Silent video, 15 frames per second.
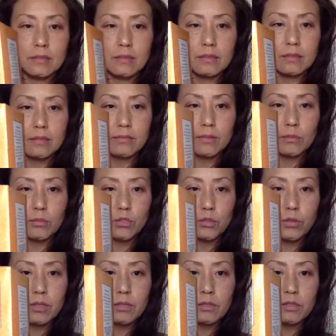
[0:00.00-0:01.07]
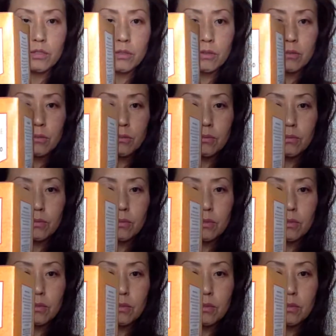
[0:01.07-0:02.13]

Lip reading: it's from Trader Joe's.